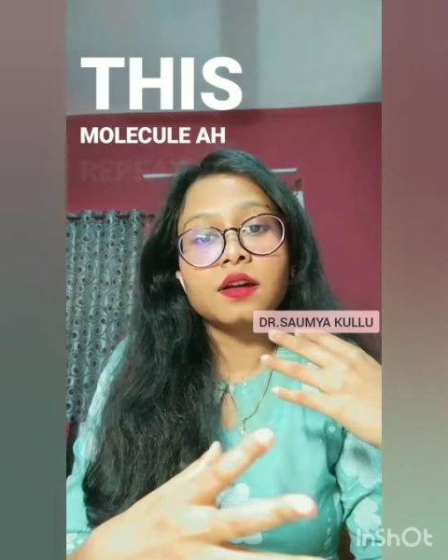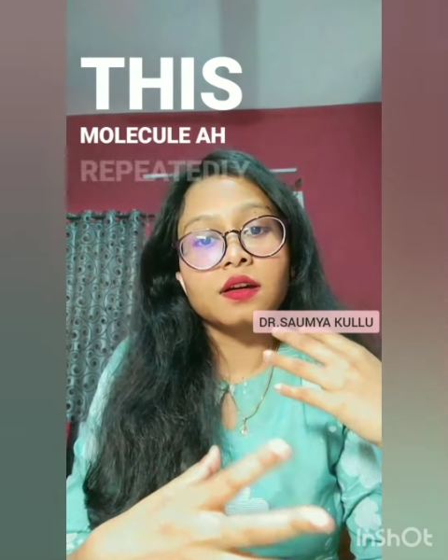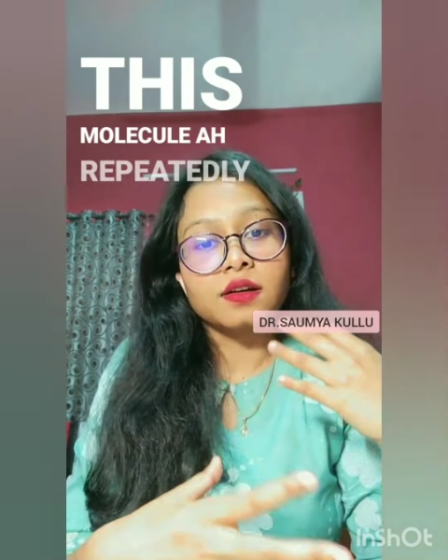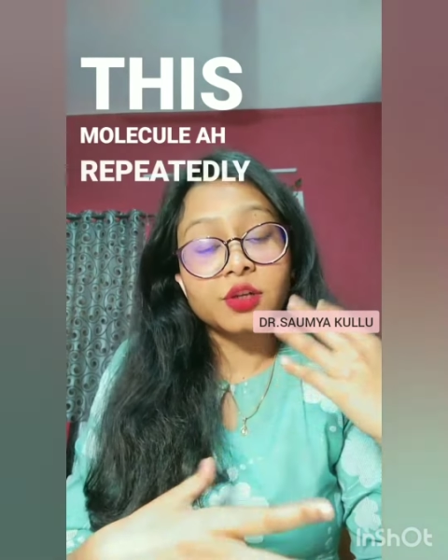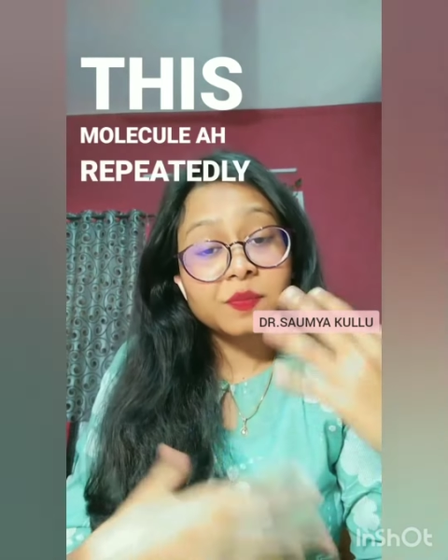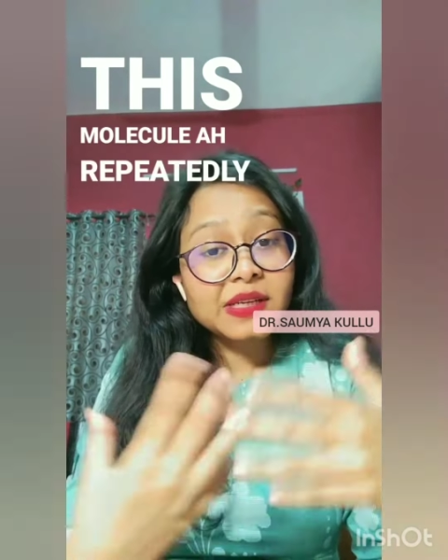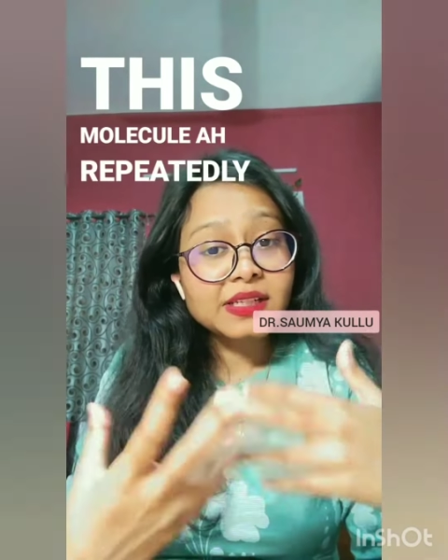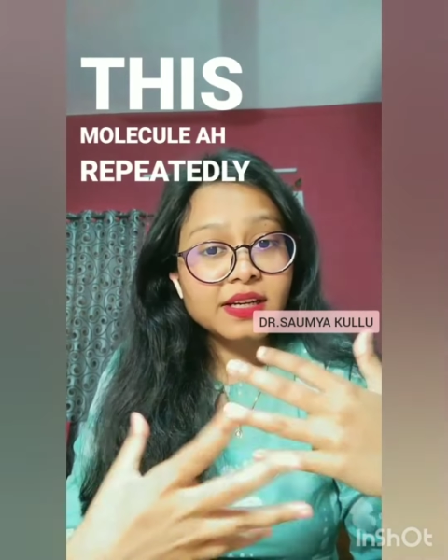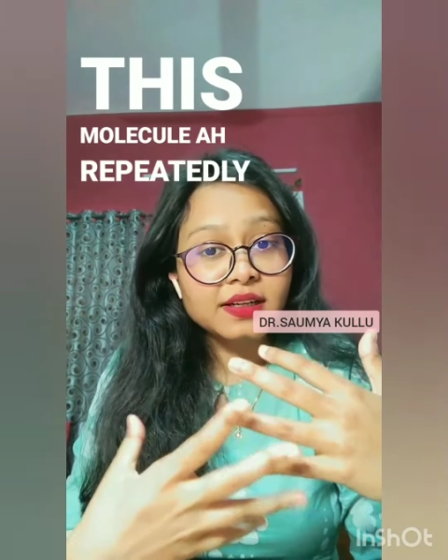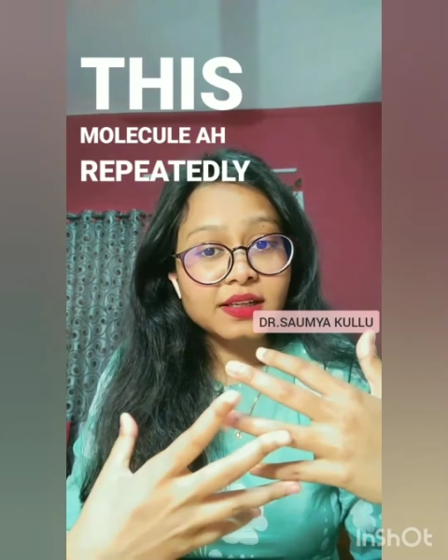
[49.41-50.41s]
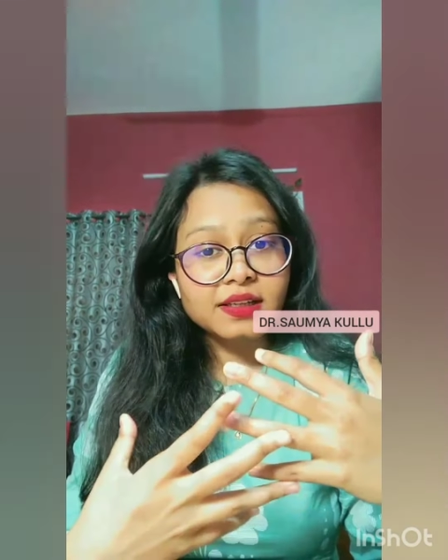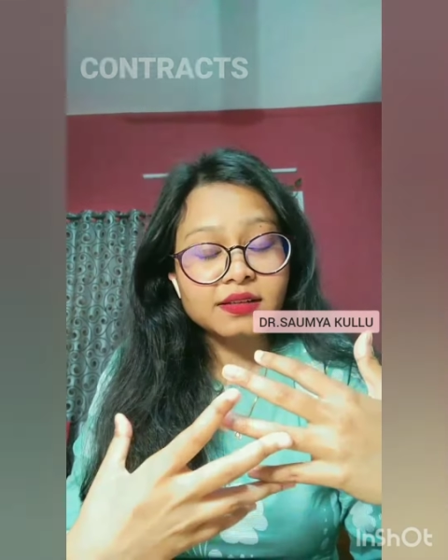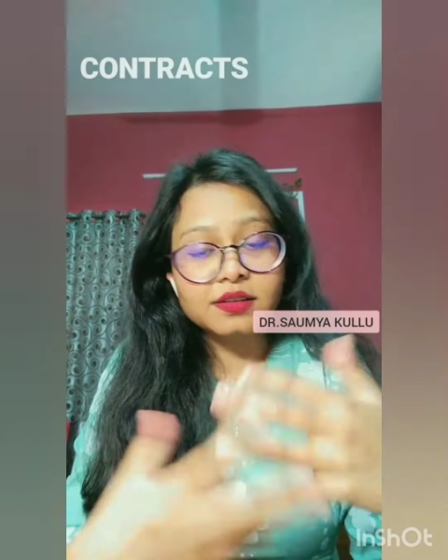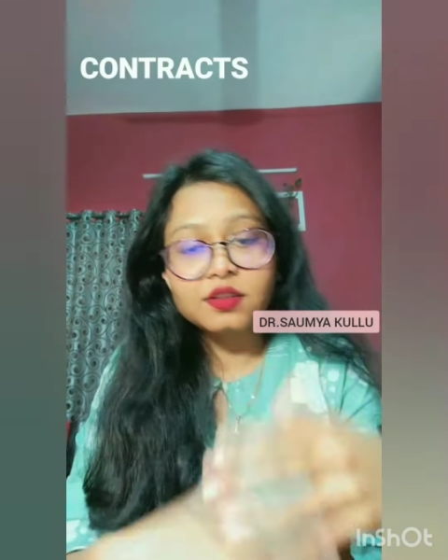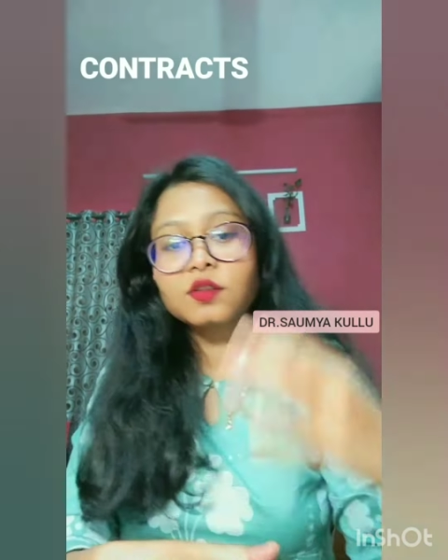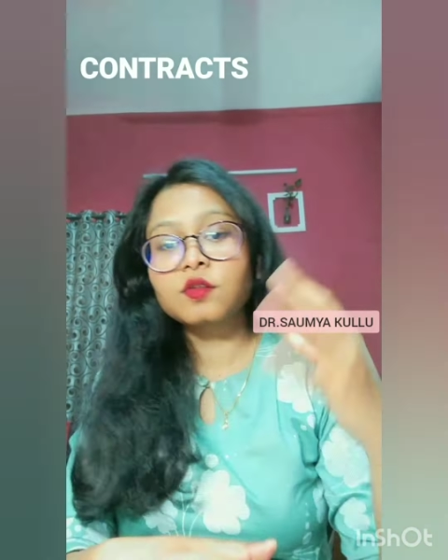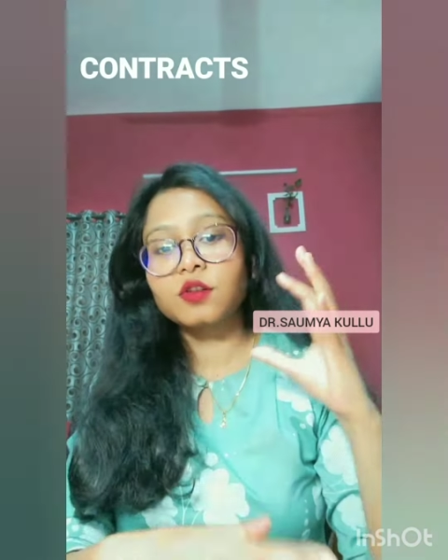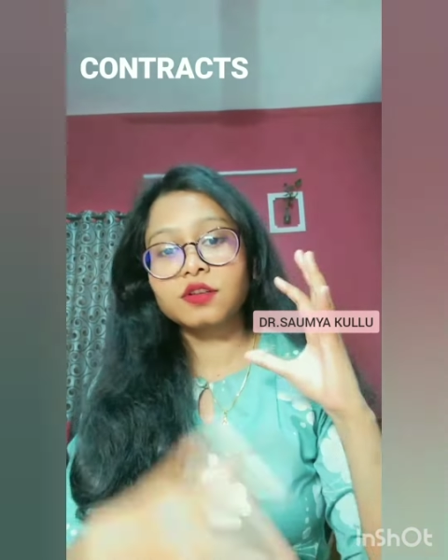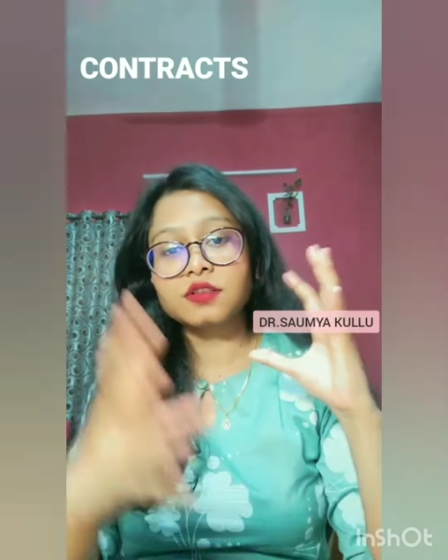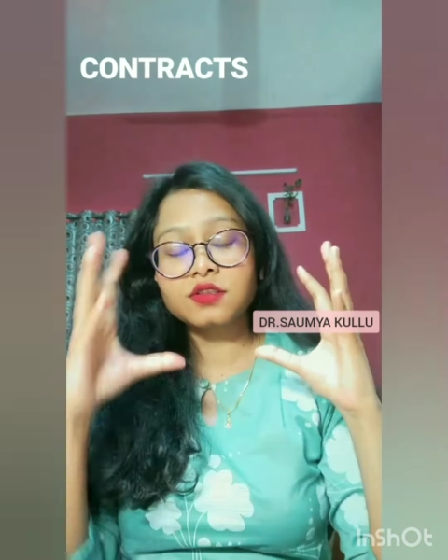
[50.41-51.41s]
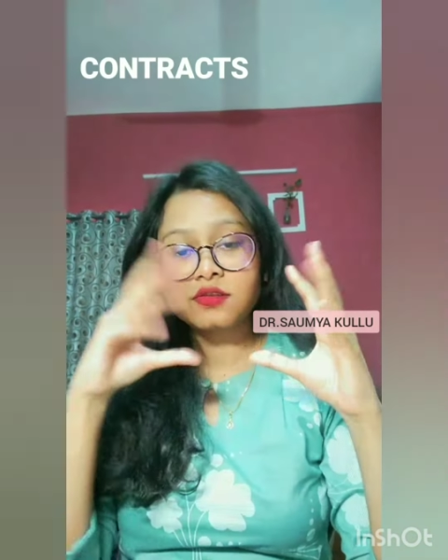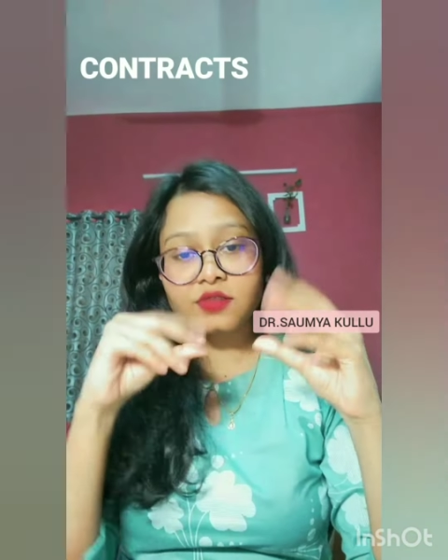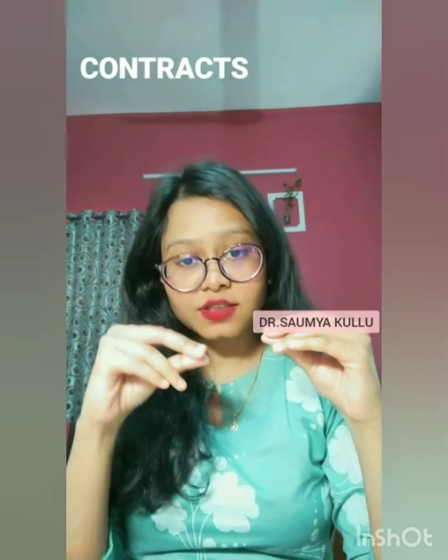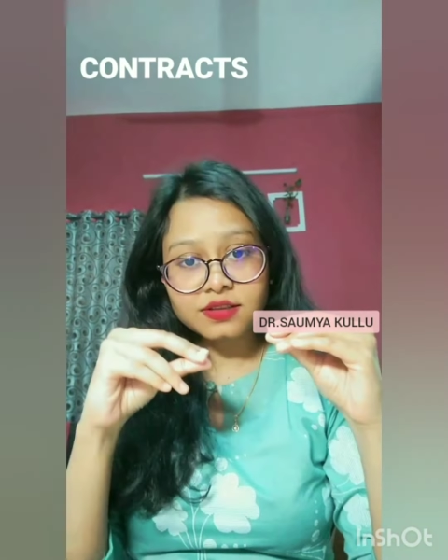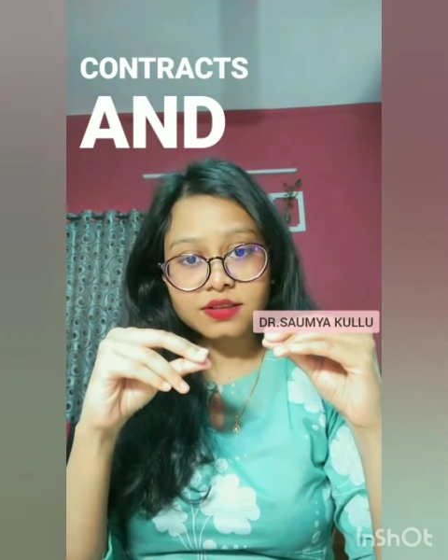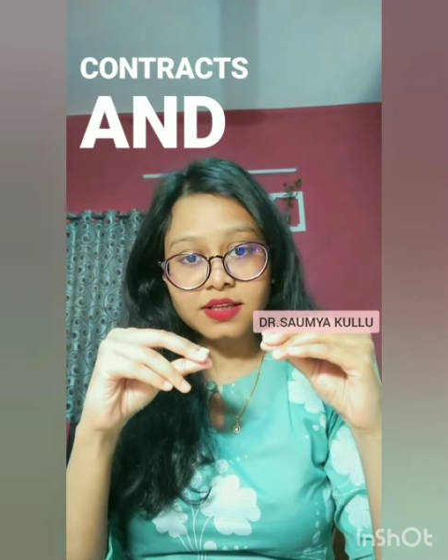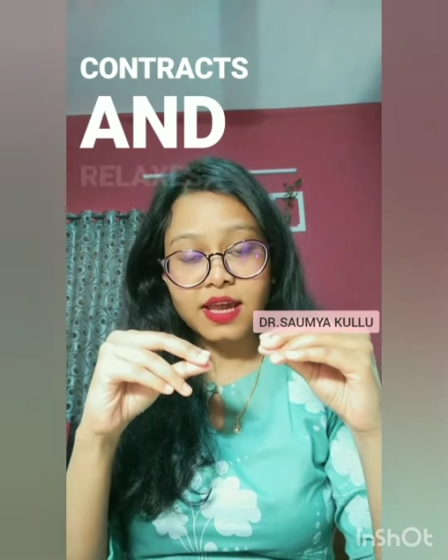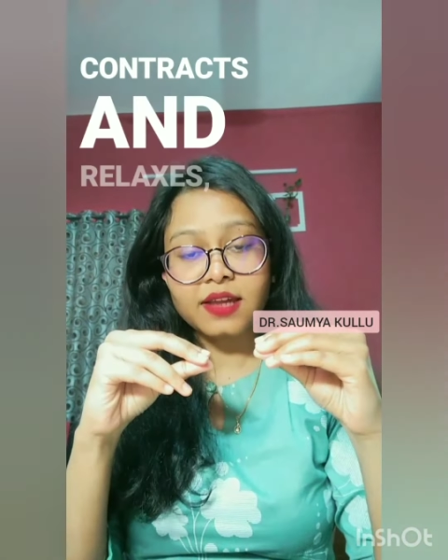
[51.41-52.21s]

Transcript: repeatedly constricts